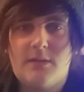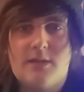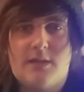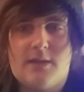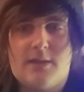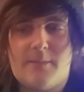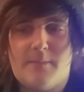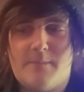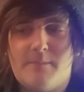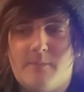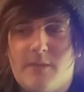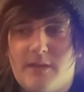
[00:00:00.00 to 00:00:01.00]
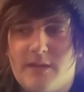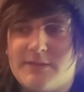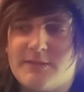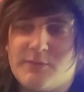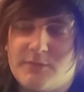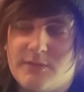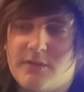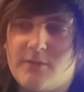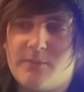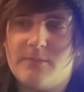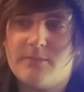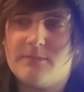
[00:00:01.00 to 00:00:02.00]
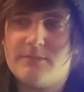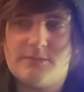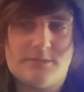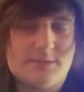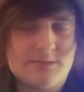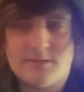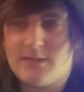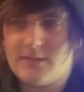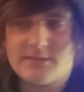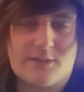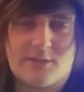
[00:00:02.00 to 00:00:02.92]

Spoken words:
And as start a